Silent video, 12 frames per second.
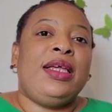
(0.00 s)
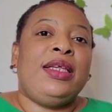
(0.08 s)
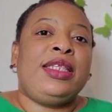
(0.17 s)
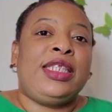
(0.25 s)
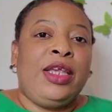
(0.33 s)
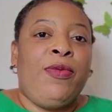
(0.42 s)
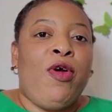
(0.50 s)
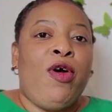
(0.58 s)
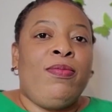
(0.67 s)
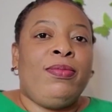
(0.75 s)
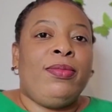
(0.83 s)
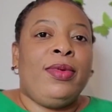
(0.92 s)

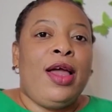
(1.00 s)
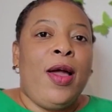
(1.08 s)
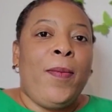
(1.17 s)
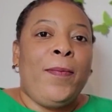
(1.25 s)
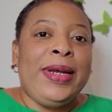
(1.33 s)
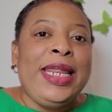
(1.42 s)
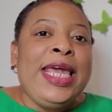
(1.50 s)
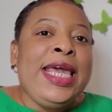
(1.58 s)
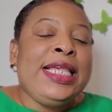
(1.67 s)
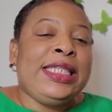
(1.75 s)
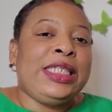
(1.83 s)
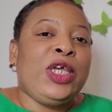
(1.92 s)
serum,
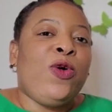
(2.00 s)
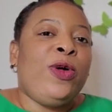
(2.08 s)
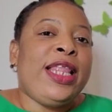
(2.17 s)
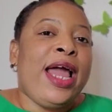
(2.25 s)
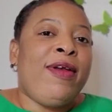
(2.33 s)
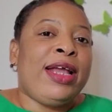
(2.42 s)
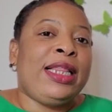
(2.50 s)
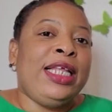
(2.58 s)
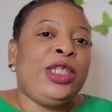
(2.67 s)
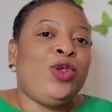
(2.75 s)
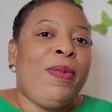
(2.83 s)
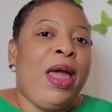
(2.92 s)
please go
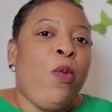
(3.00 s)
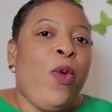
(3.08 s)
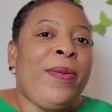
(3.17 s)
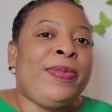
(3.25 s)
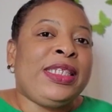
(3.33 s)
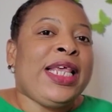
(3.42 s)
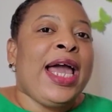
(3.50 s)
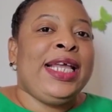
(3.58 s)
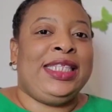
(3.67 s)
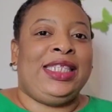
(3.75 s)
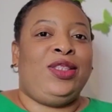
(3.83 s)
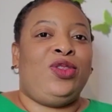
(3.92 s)
directly to my
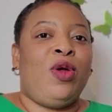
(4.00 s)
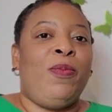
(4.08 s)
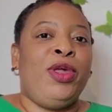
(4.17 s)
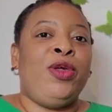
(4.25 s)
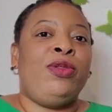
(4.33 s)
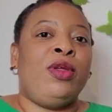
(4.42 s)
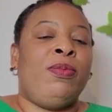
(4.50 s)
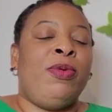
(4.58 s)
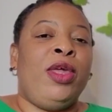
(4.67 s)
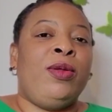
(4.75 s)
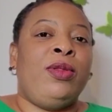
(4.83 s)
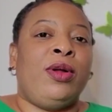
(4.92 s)
website
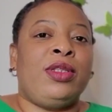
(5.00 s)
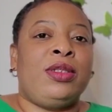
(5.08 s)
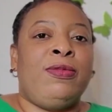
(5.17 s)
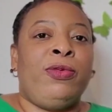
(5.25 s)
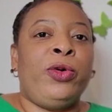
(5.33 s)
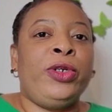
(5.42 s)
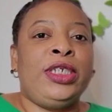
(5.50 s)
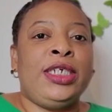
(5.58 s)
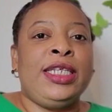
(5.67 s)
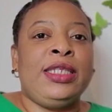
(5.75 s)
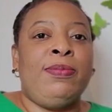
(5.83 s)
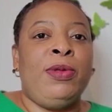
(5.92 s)

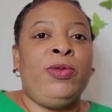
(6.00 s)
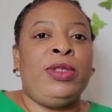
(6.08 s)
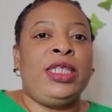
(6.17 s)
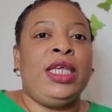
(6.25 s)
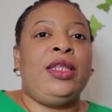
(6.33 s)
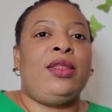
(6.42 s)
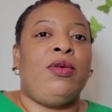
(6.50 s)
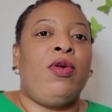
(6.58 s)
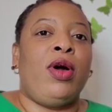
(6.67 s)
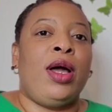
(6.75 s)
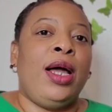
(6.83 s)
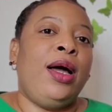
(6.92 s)

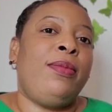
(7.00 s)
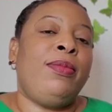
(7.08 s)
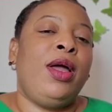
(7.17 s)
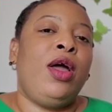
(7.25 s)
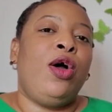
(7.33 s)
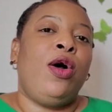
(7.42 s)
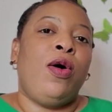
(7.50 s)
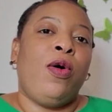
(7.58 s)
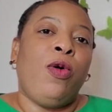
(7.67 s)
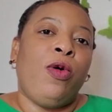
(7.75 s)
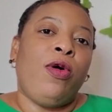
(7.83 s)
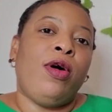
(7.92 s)
www.fougeesbeauty.com
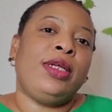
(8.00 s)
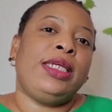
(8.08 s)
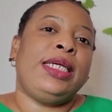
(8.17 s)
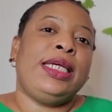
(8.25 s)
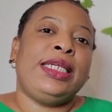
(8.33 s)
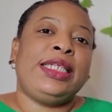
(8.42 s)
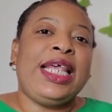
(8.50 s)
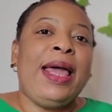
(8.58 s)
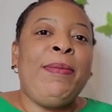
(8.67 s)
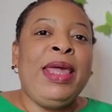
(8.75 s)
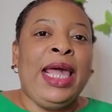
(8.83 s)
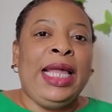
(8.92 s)
or
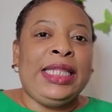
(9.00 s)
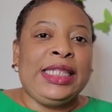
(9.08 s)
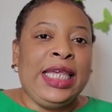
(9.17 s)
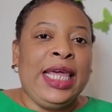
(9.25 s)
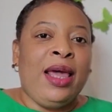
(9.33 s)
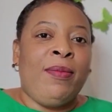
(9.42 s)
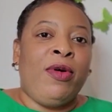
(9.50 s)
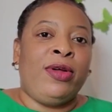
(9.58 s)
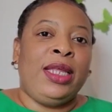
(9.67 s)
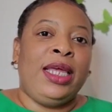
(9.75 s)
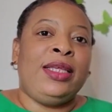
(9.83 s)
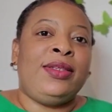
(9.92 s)
send me a DM
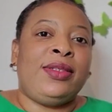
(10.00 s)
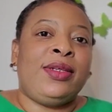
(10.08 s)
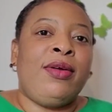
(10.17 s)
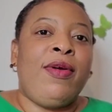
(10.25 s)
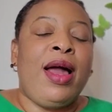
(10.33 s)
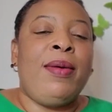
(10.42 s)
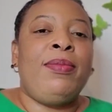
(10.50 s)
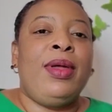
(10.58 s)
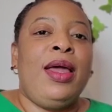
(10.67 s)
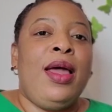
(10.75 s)
on Instagram,